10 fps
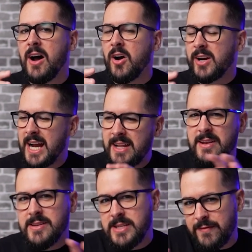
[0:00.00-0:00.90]
are kind of the
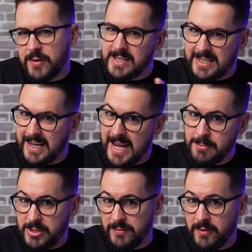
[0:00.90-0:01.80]
different
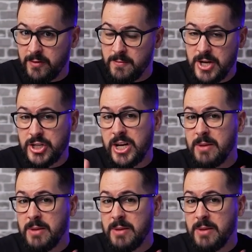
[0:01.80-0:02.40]
types of information